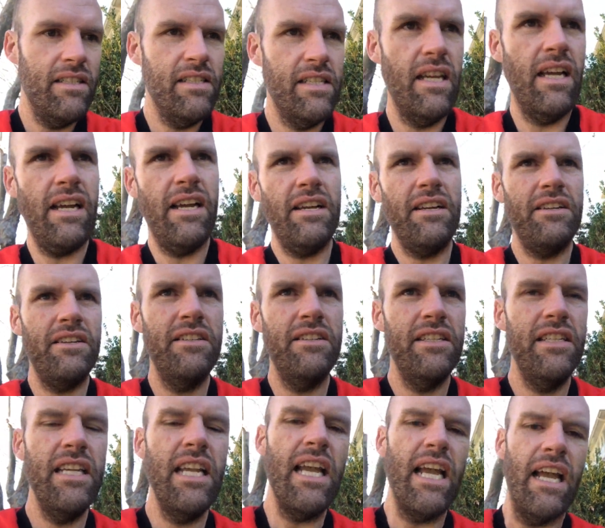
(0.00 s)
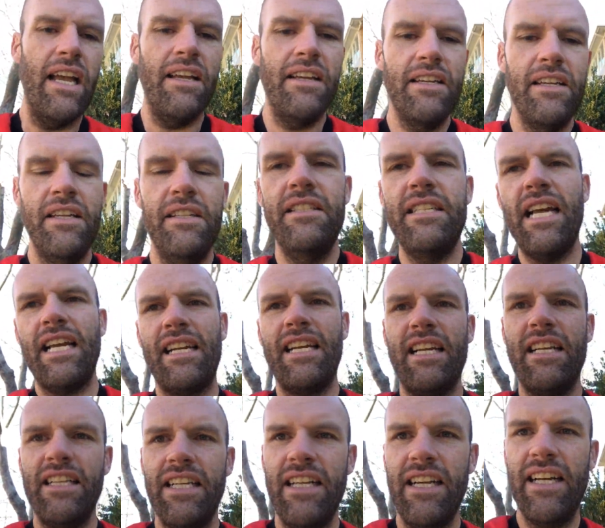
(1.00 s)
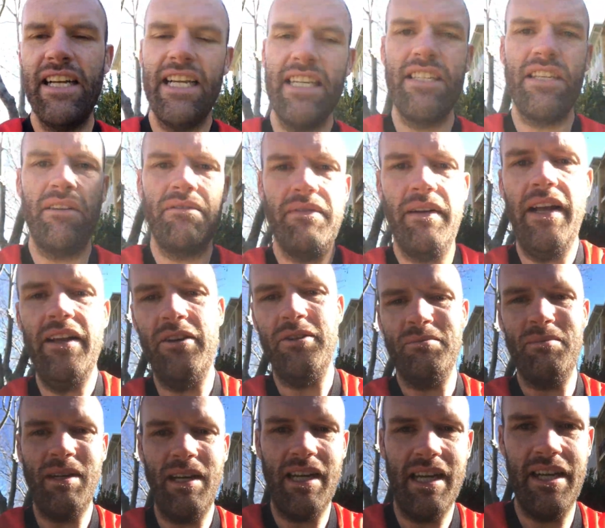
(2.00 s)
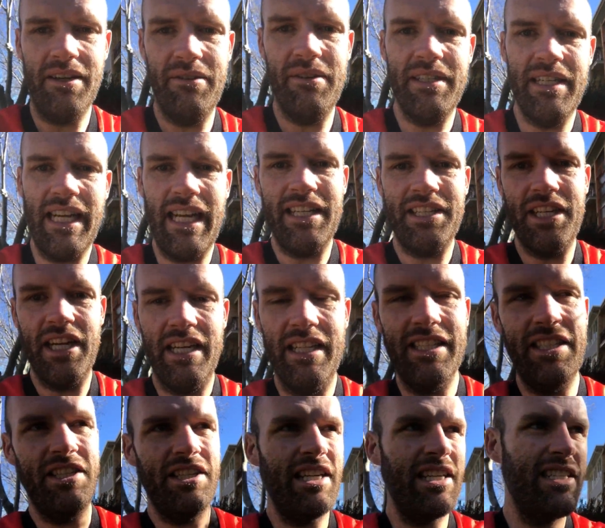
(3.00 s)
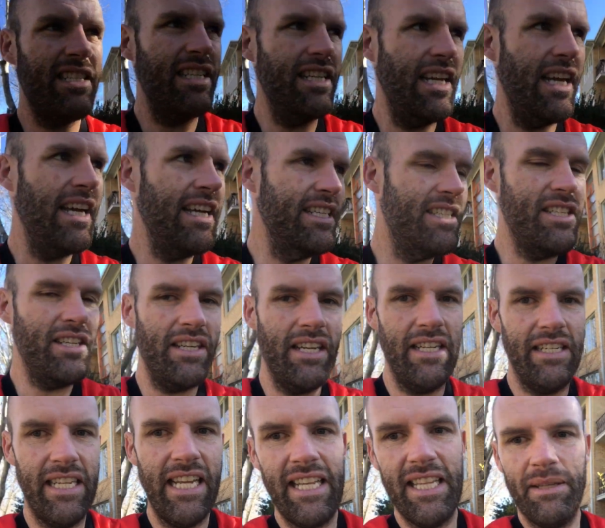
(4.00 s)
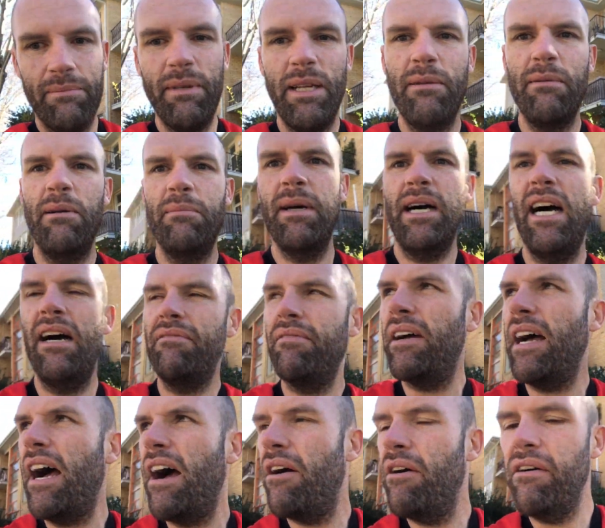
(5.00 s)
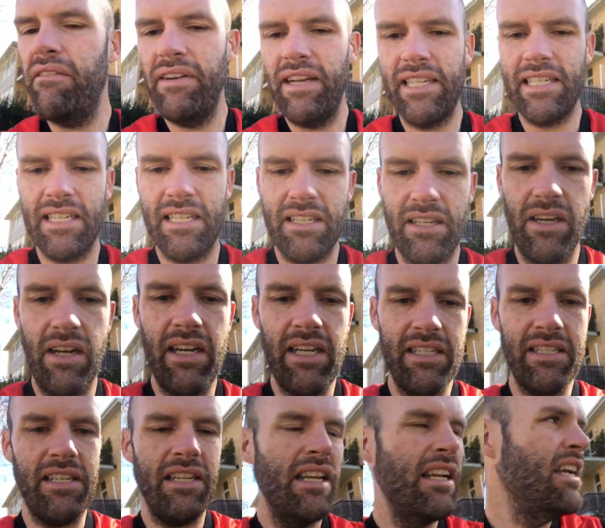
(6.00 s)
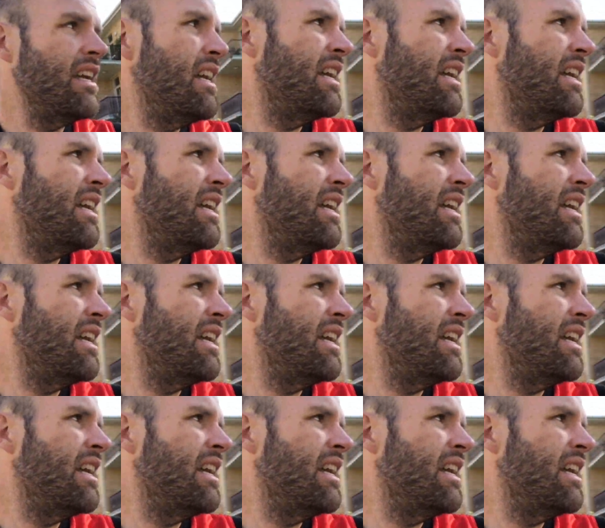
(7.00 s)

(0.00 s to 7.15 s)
So yeah, technically I guess I failed my 100-day challenge yesterday to get the minimum half hour of exercise